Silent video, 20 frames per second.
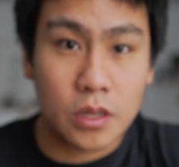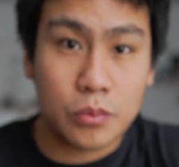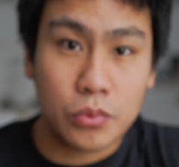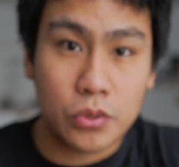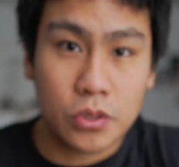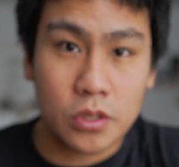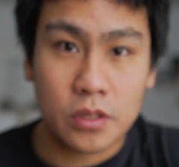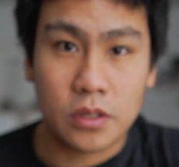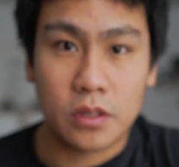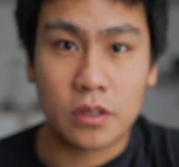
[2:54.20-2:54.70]
I
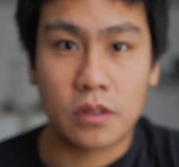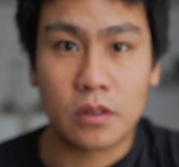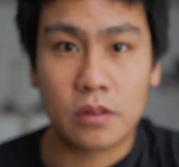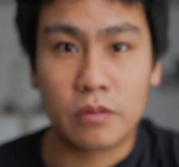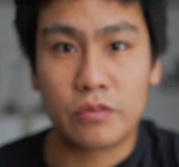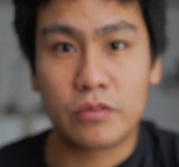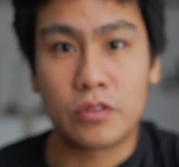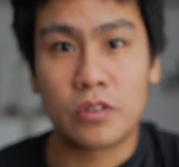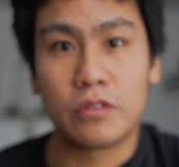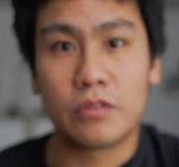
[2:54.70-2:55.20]
put a
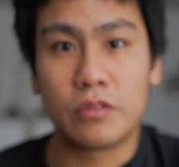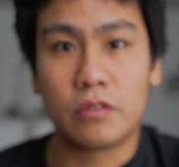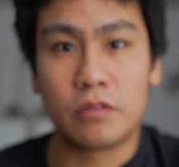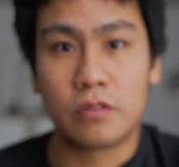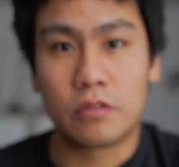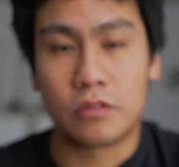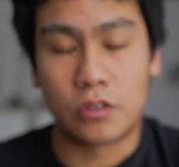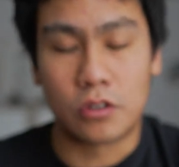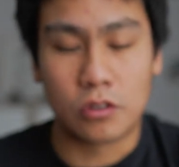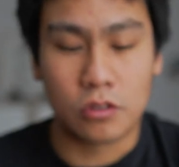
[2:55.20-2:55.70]
few
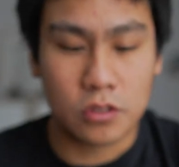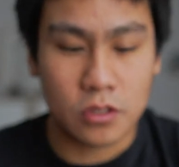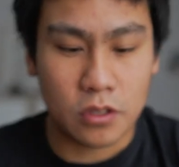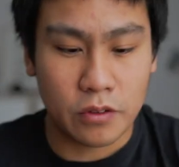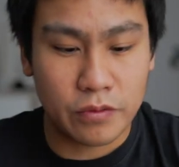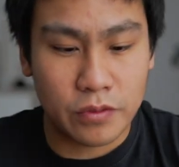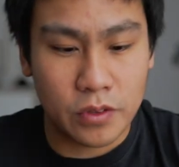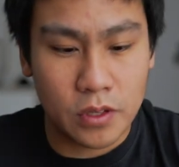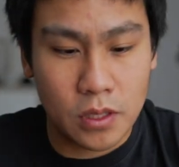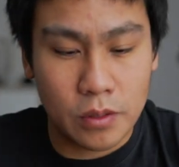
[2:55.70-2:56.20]
rolls
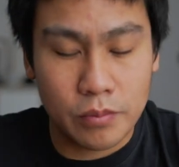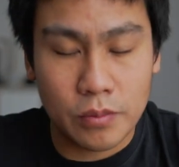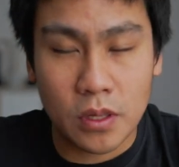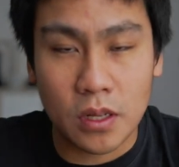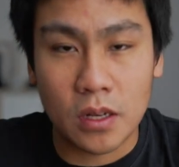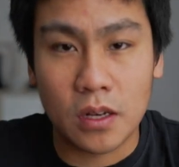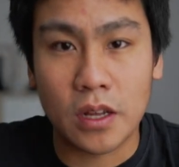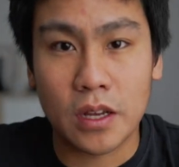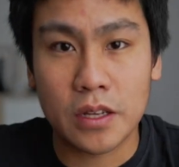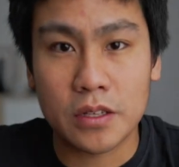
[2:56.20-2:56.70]
of film
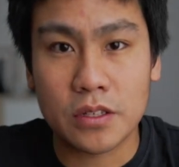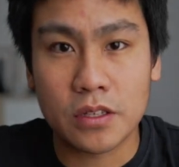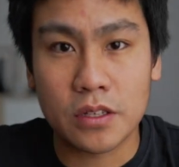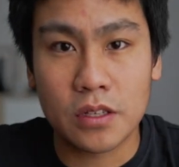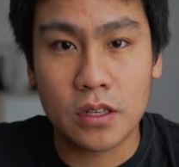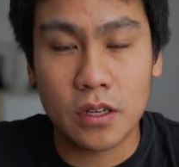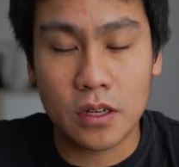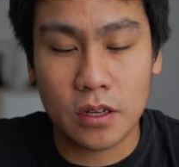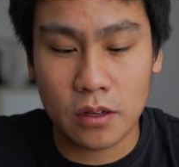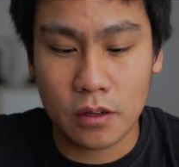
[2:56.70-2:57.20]
last
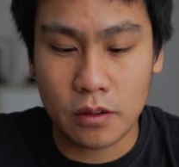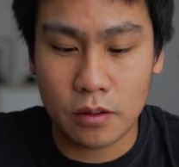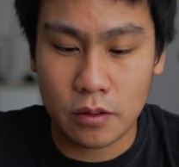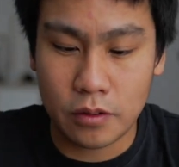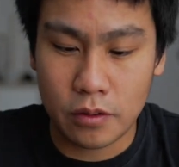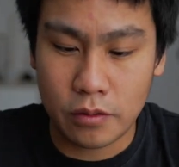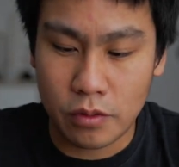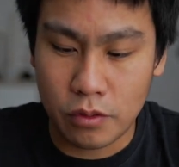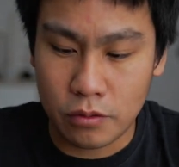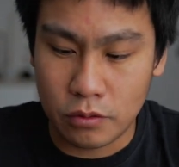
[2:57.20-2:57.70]
year
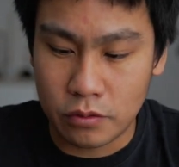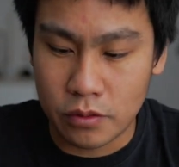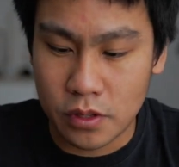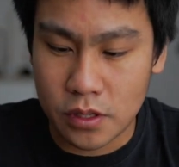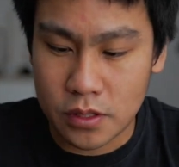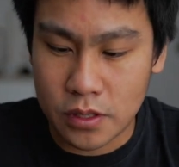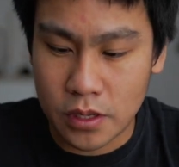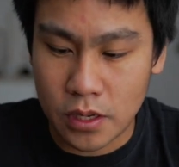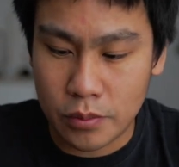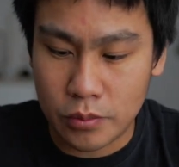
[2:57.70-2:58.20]
through
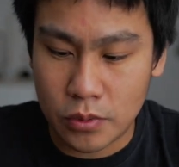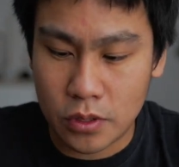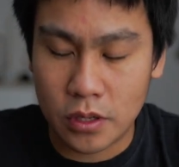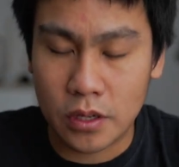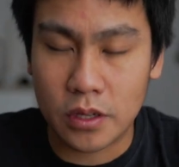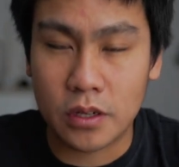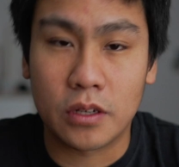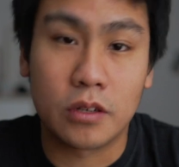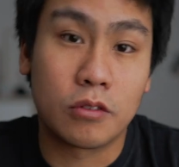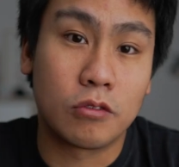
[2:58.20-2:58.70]
this camera
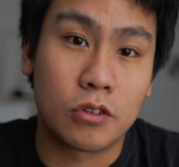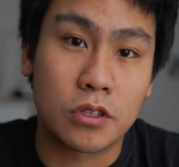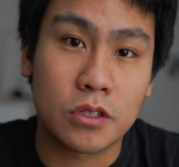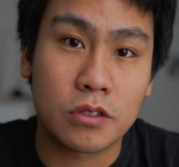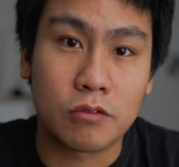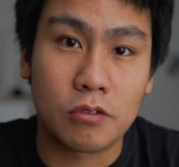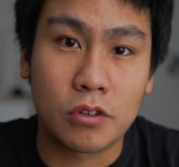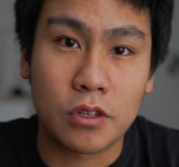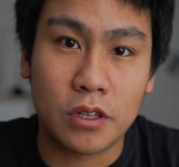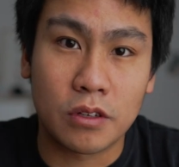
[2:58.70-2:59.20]
and it was
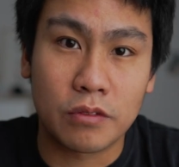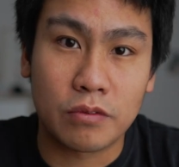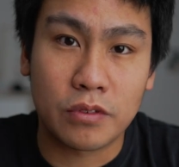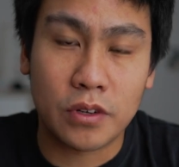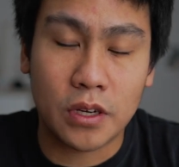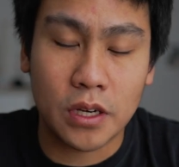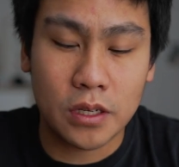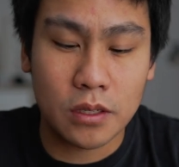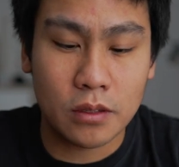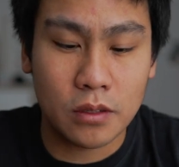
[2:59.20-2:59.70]
working
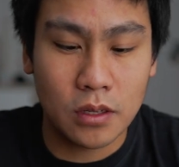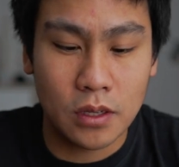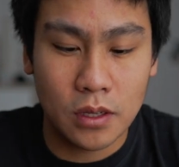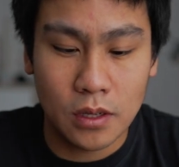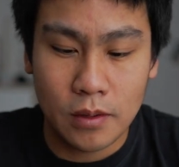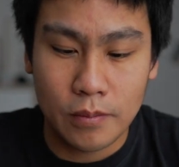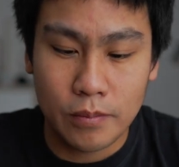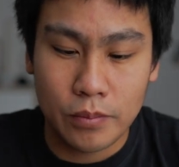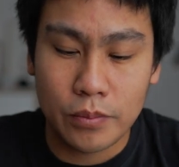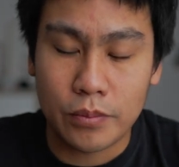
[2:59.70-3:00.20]
fine.
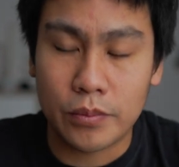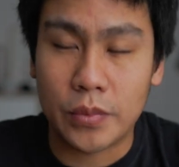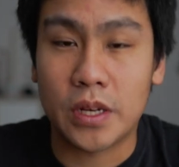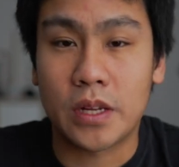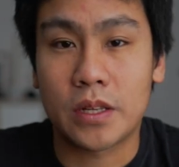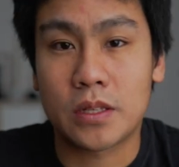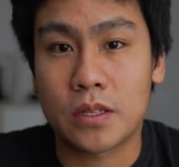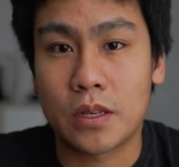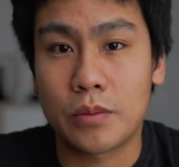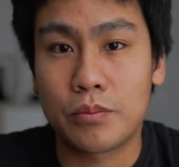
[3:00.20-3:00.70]
But
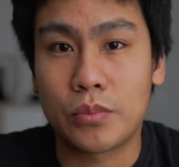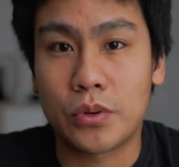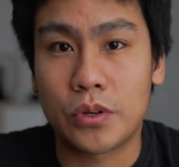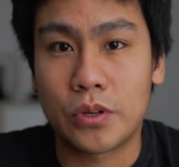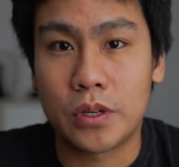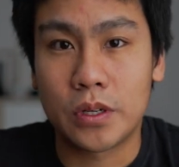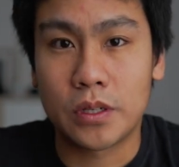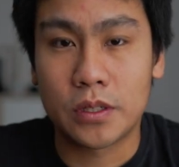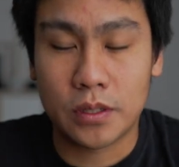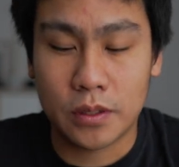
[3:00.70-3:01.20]
at some
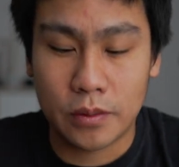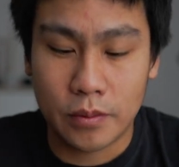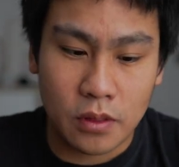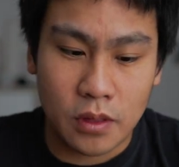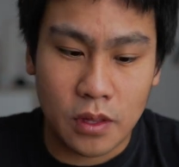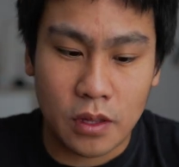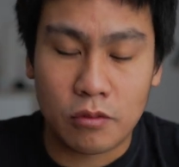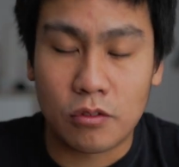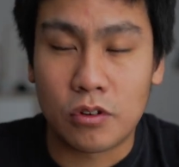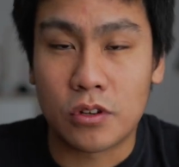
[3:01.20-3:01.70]
point
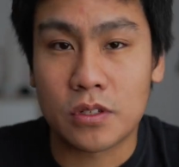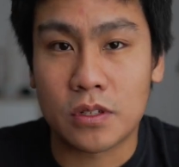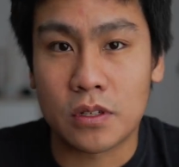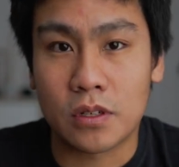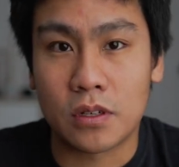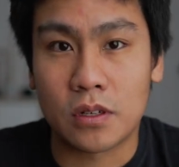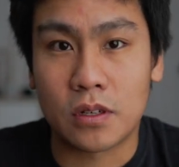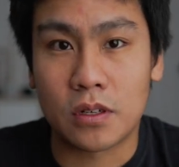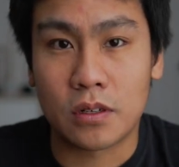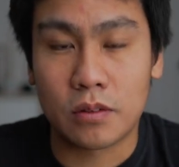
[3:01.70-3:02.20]
there was
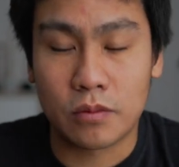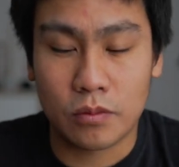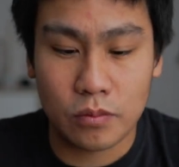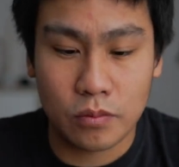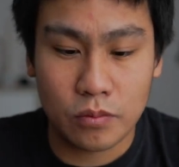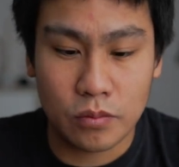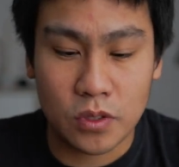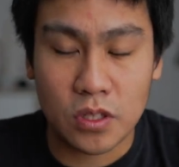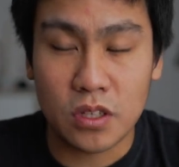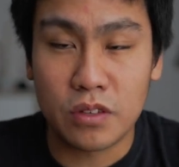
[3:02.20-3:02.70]
a
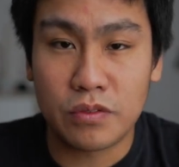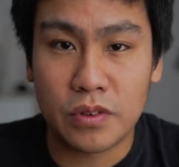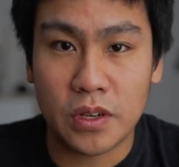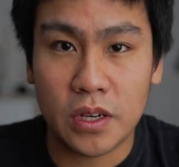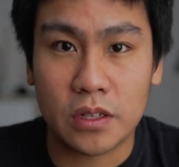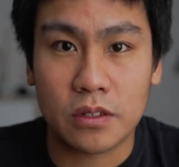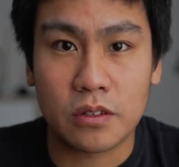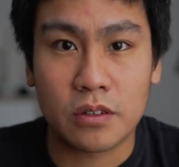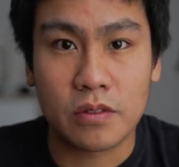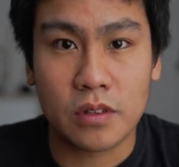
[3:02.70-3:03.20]

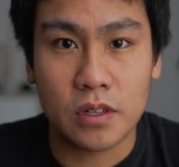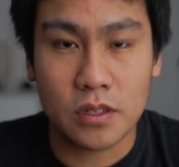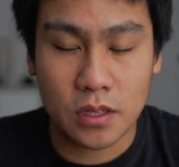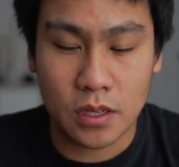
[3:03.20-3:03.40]
defect on this